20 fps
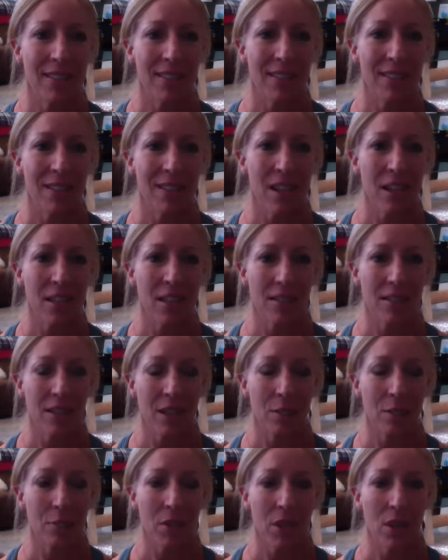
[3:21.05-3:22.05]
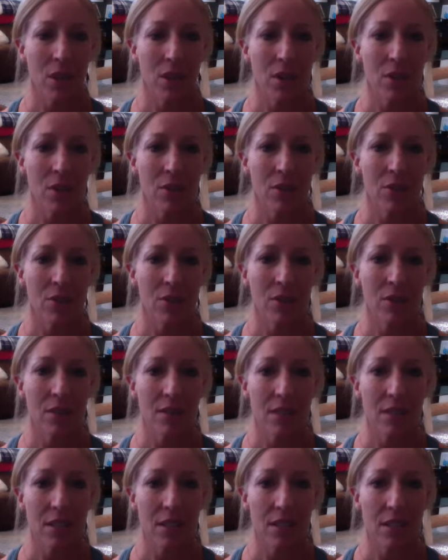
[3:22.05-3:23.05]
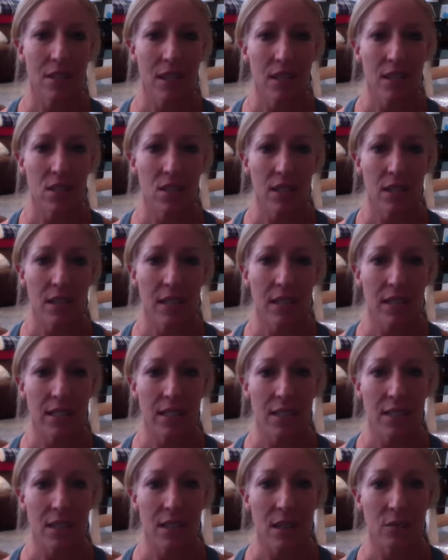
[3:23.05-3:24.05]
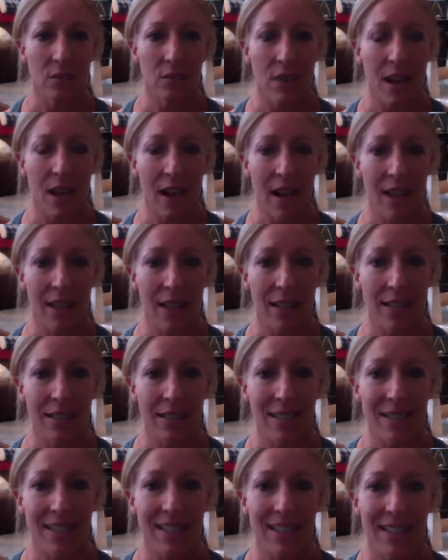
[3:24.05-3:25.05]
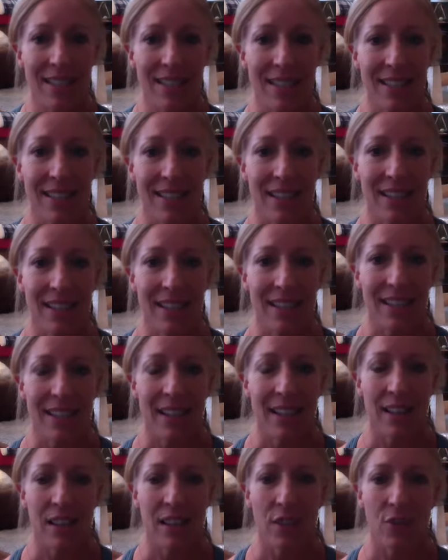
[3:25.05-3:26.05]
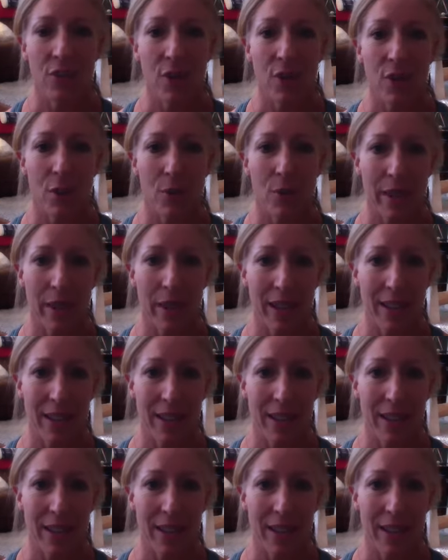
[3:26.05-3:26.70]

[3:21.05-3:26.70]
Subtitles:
thoughts come and go, sensations, they rise and they fall away.